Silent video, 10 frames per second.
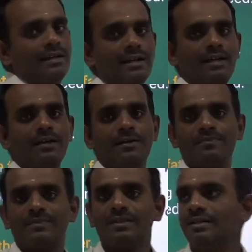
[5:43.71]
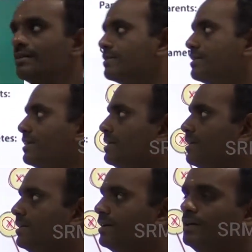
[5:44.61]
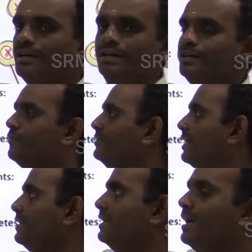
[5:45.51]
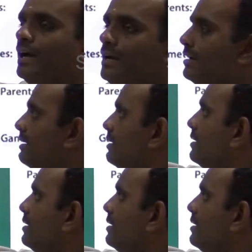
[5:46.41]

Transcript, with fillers: Clear? See here, if the egg